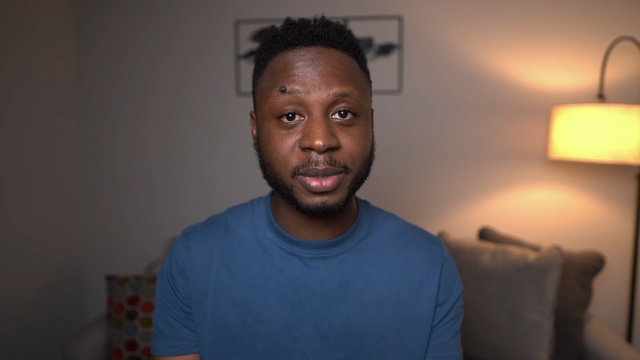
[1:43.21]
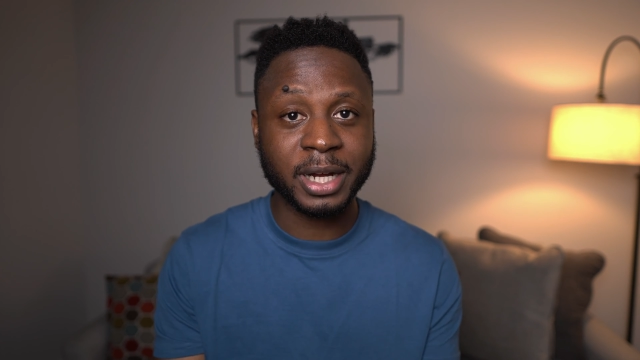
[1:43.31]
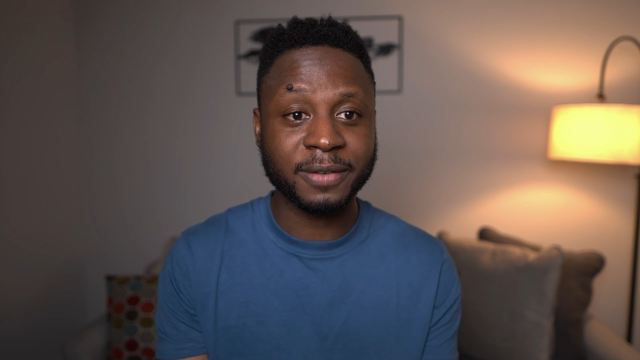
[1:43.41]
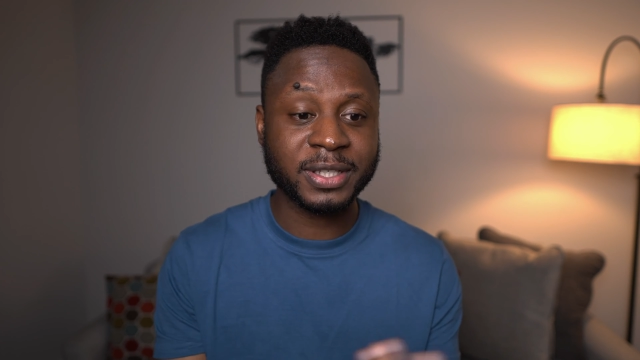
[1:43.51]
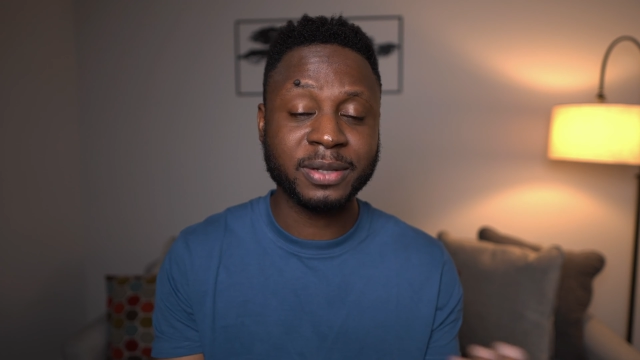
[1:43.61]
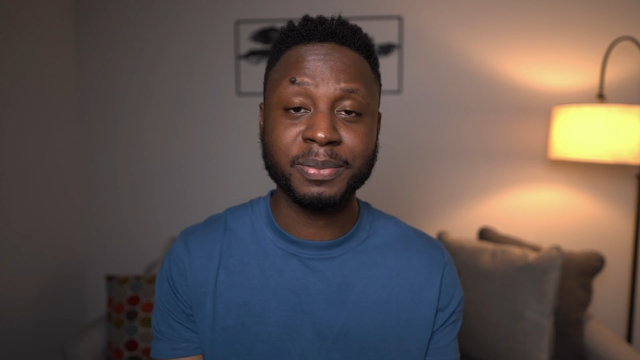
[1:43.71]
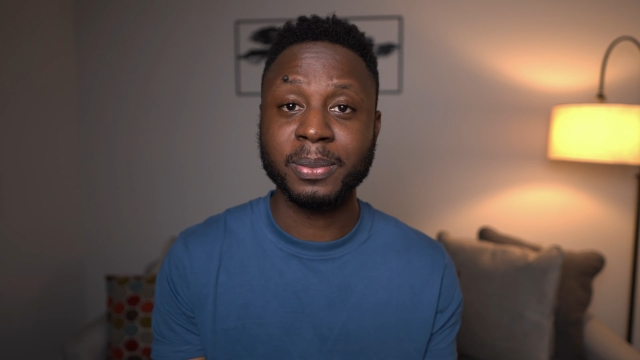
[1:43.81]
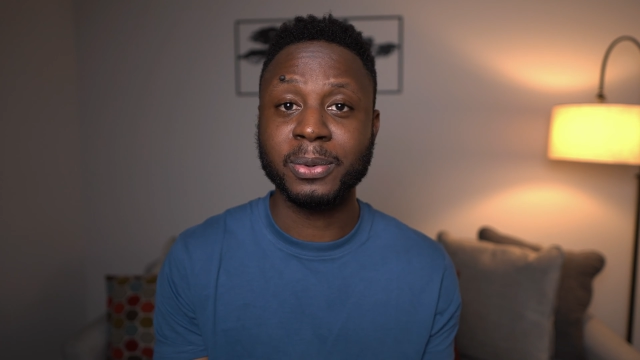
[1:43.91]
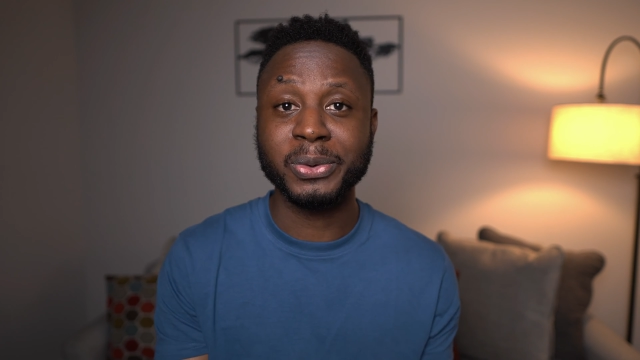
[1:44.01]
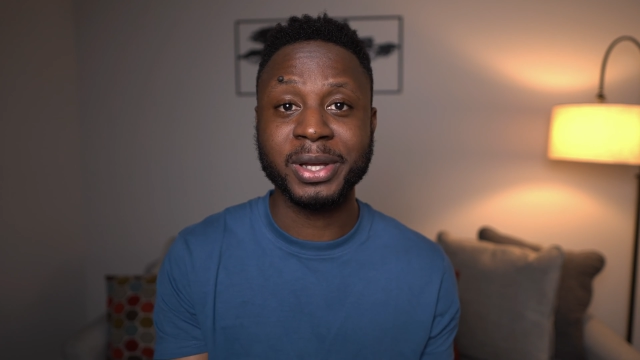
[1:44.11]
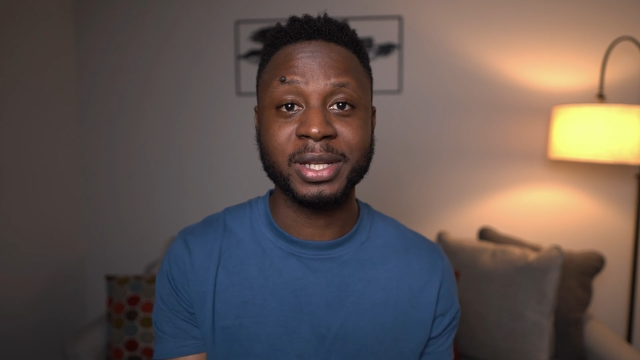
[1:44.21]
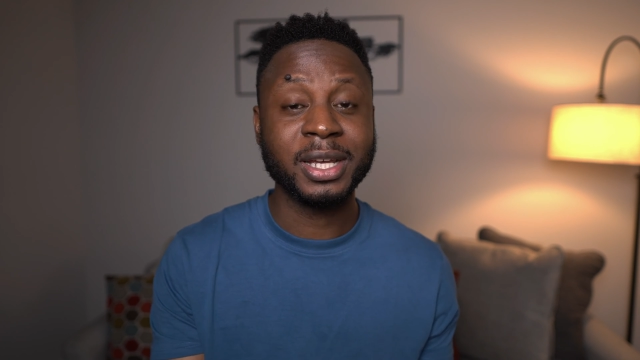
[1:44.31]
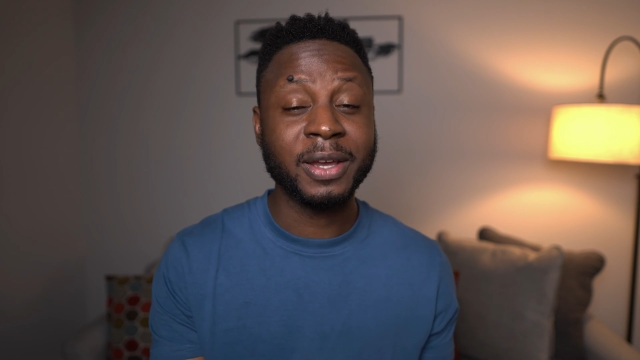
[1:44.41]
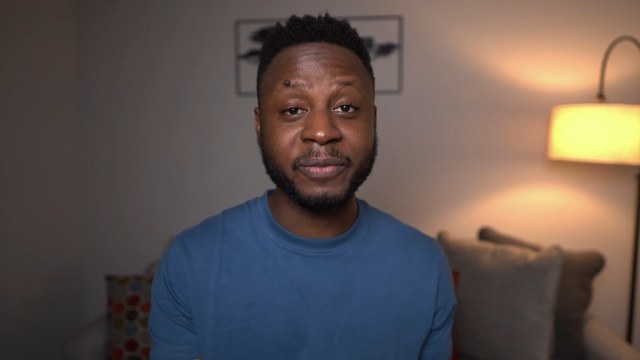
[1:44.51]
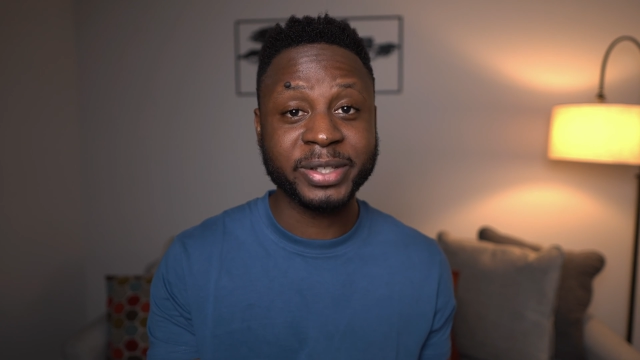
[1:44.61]
but I've seen people win
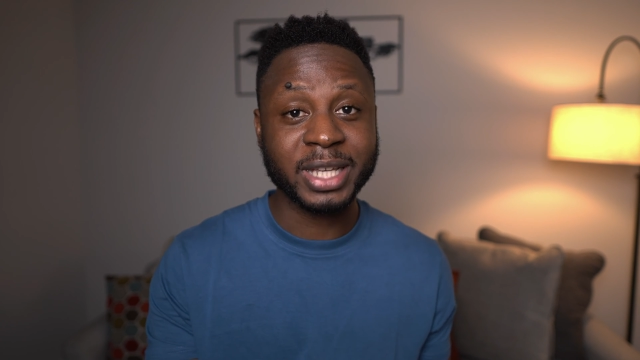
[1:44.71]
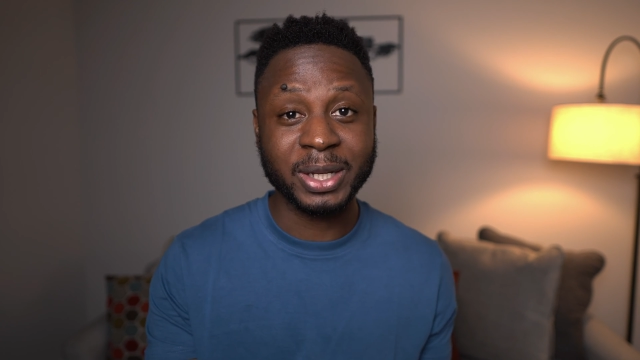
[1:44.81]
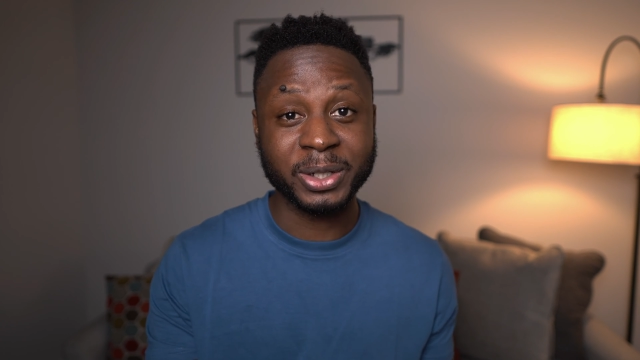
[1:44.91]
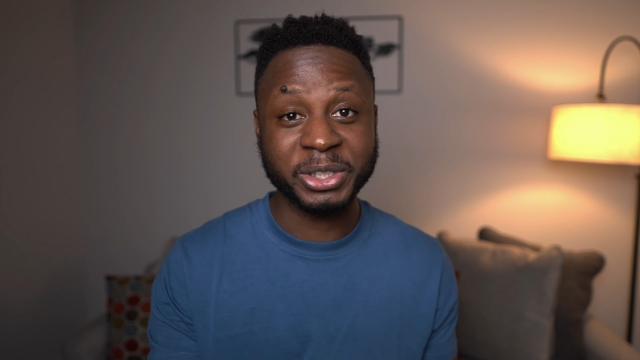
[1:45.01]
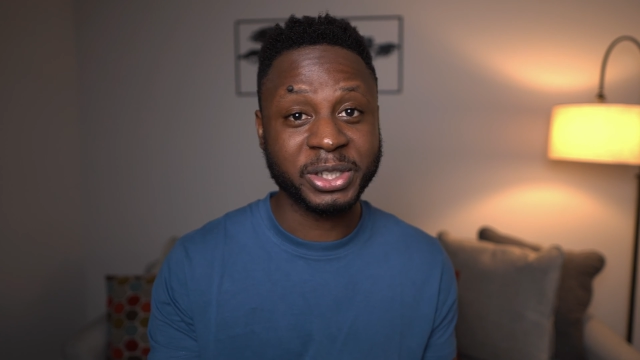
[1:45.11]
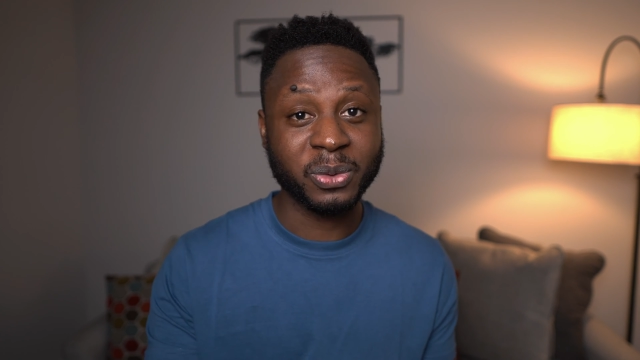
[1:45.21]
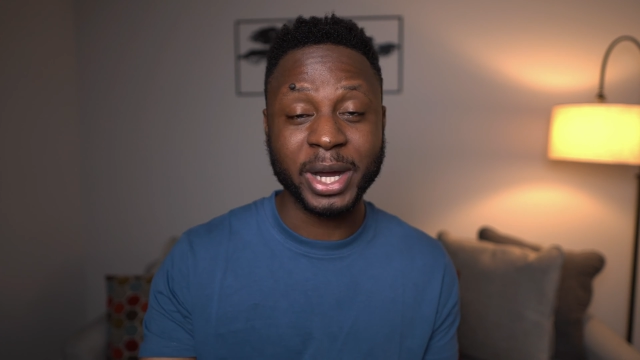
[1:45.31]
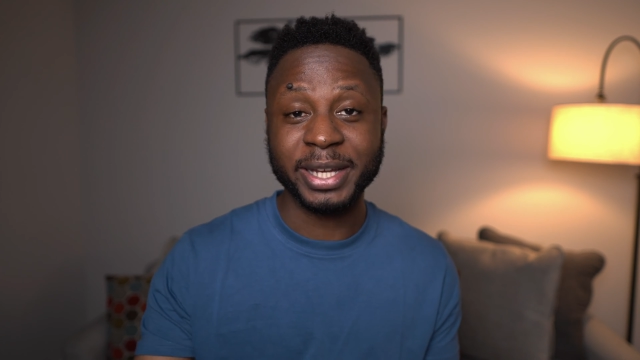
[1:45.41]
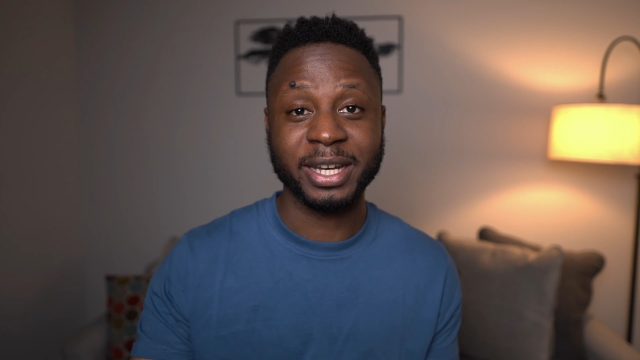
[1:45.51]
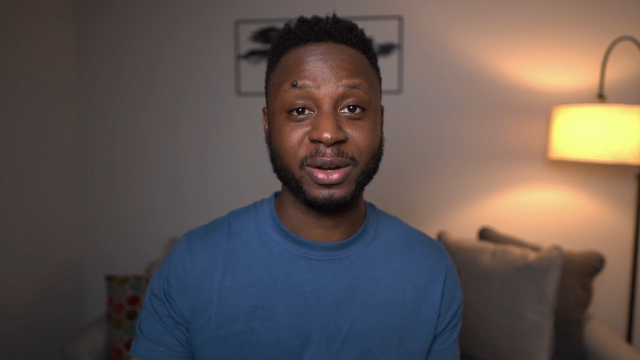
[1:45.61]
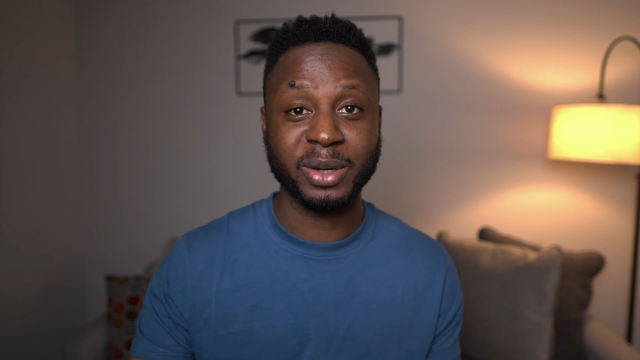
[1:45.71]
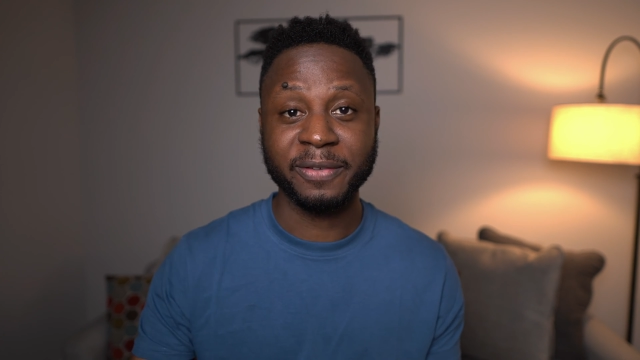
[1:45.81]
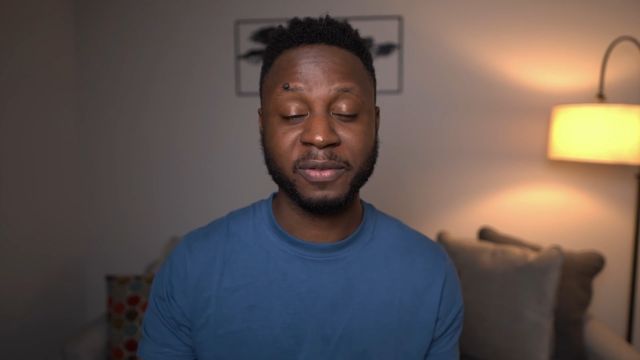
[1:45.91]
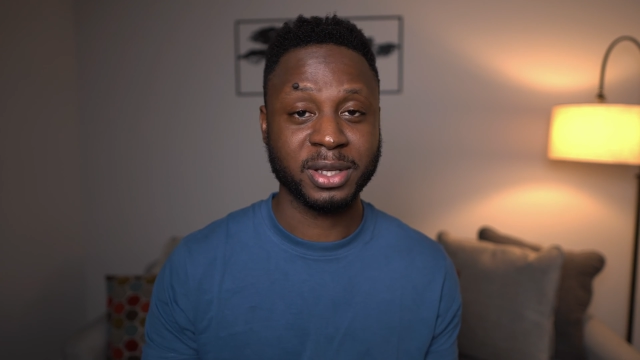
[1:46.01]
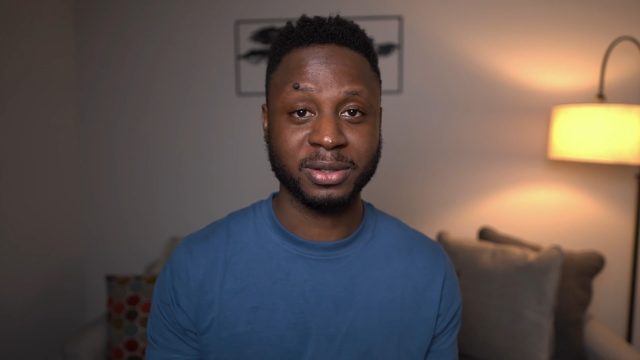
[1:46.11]
visa lottery while they're on
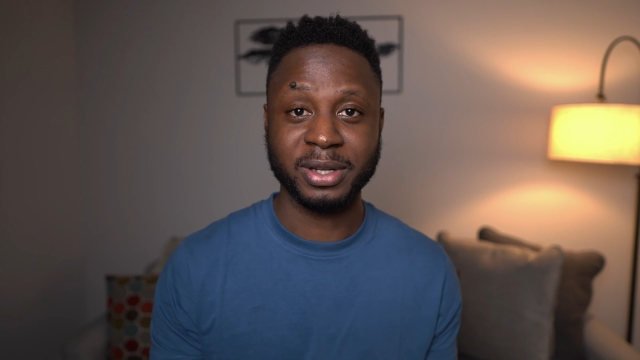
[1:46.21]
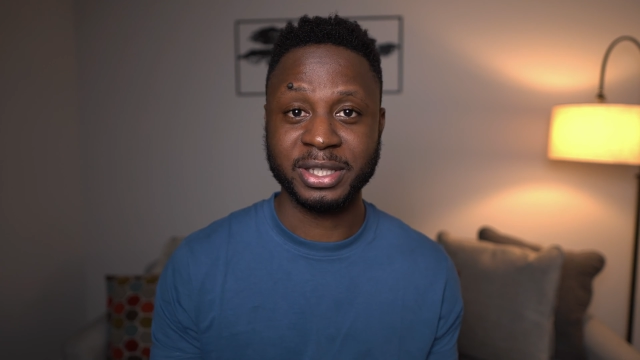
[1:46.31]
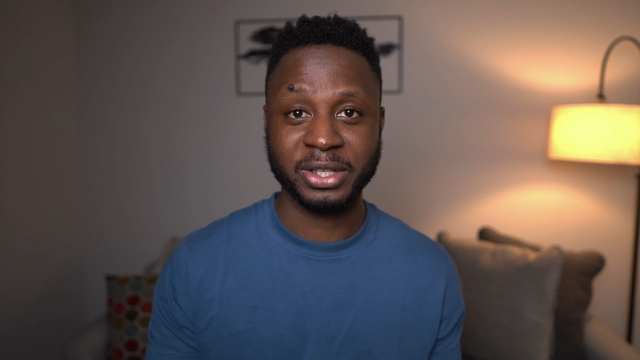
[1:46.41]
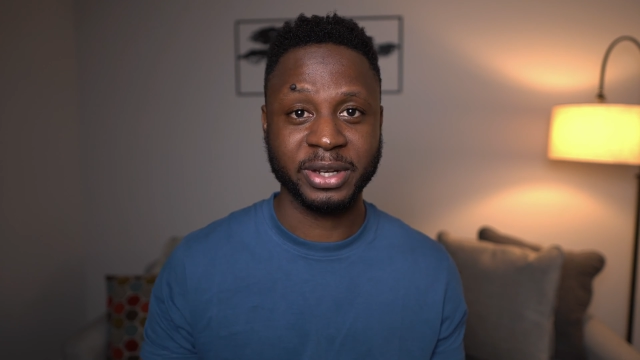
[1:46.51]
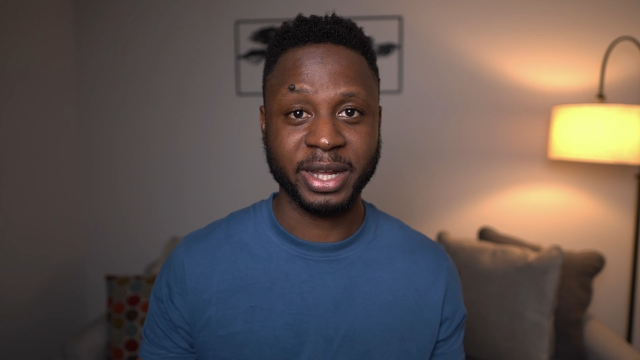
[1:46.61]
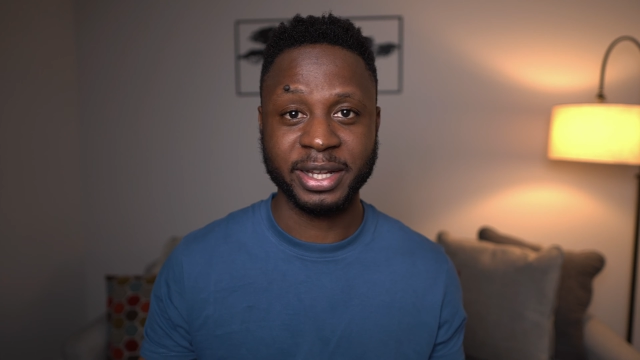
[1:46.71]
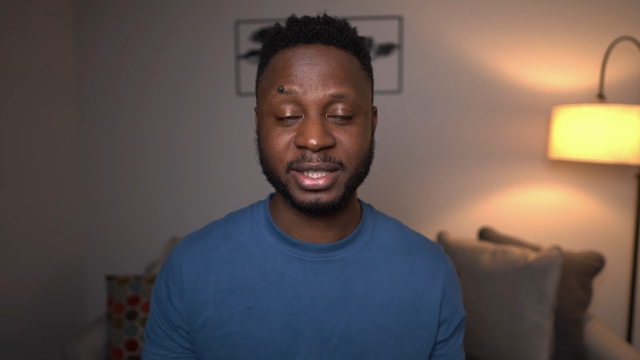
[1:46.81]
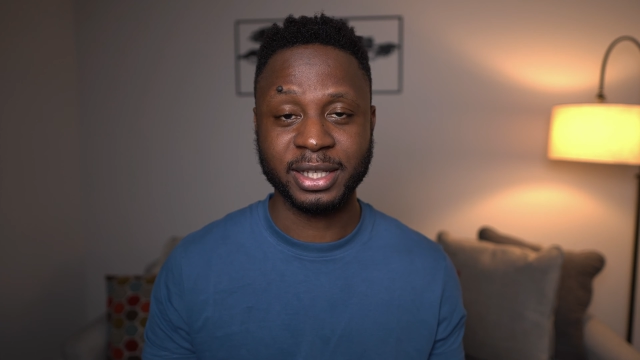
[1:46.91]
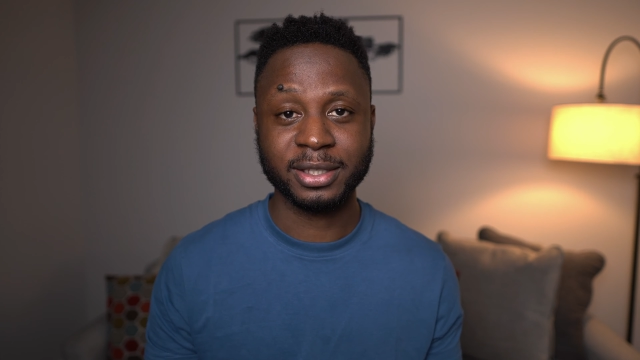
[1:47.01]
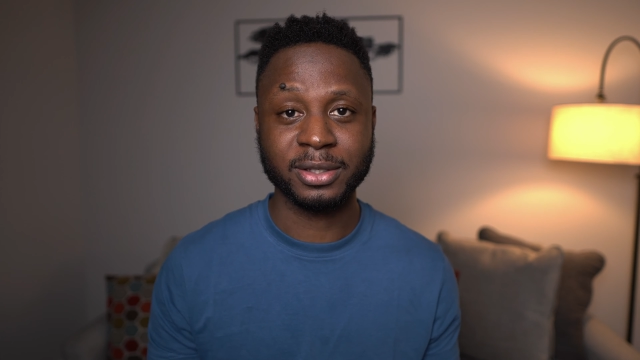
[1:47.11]
F1 students in the United States.